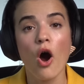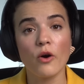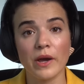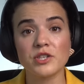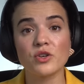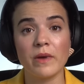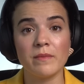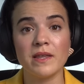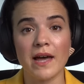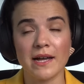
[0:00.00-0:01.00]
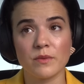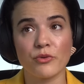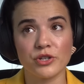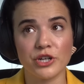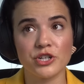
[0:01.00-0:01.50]
Okay, so maybe that's a
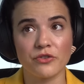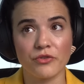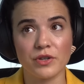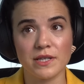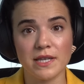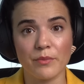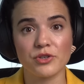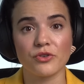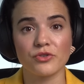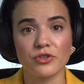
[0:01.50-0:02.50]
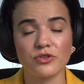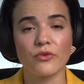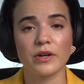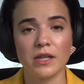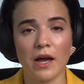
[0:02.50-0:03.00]
prediction for this episode, the
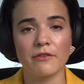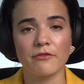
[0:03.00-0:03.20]
storyline